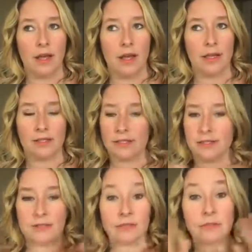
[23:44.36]
it
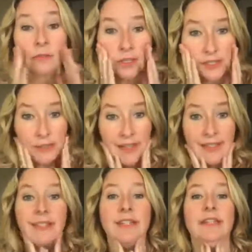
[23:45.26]
looks
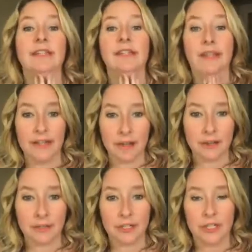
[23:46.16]
amazing, it's light
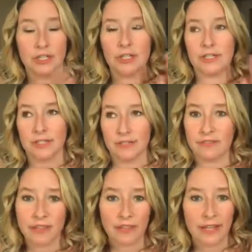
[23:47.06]
coverage, it doesn't
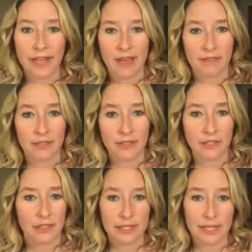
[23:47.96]
feel like heavy on
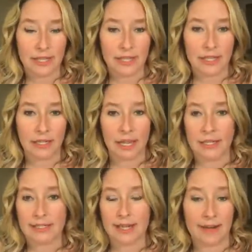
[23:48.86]
your skin, and
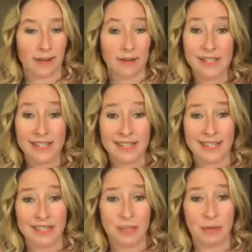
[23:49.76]
it's got all those
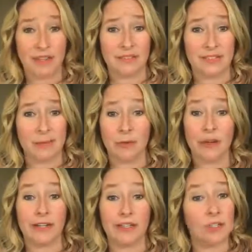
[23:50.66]
anti-aging benefits built
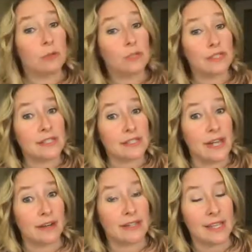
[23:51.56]
right into because it's
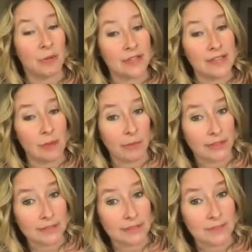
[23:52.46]
got our SeneGence Complex.